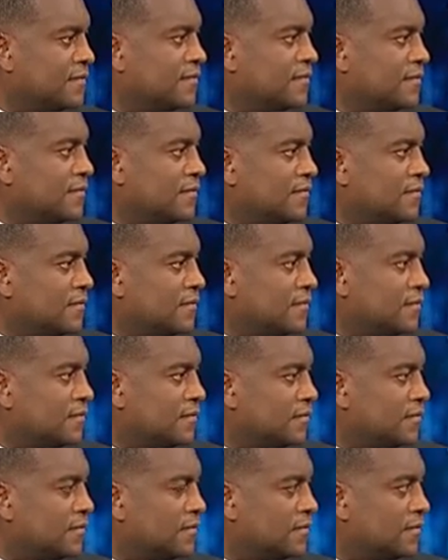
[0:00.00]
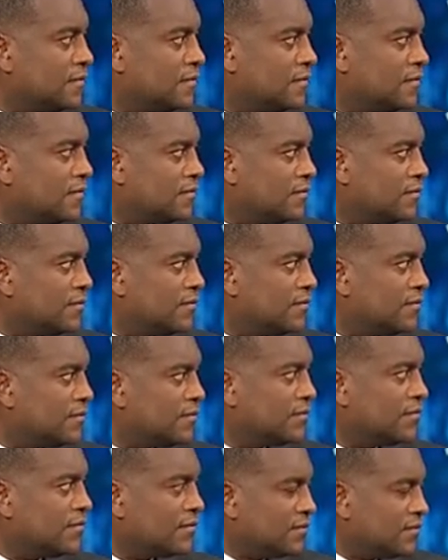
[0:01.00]

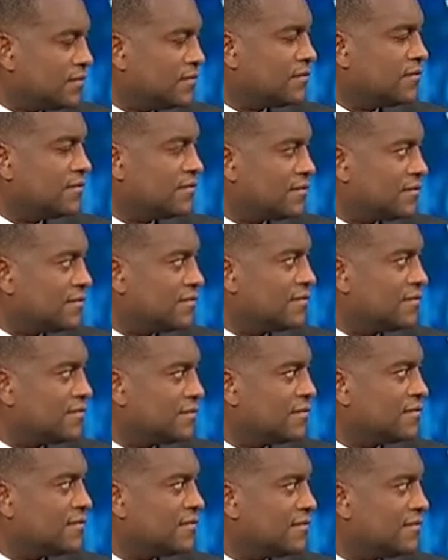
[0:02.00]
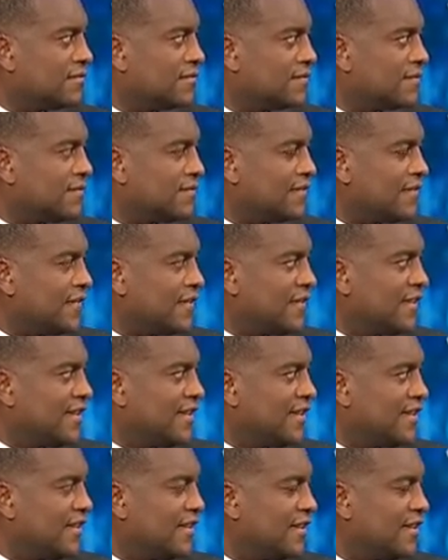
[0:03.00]

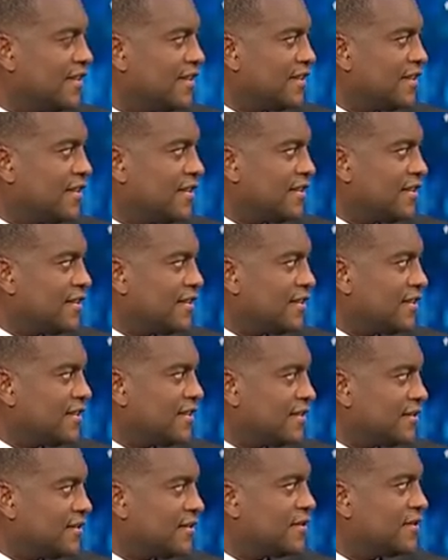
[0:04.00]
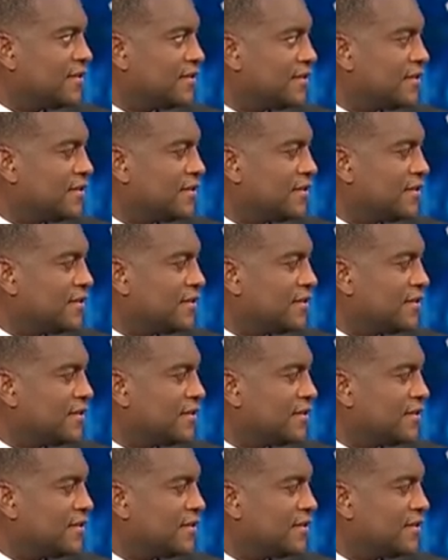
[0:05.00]
(silent)